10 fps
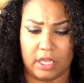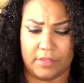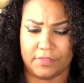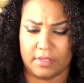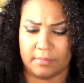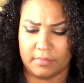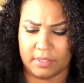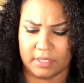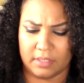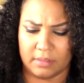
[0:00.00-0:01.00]
got them
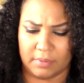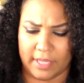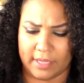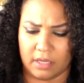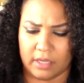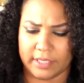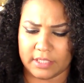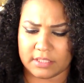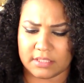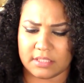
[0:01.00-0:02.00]
in the black
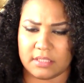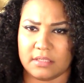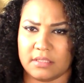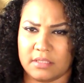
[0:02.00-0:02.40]
onyx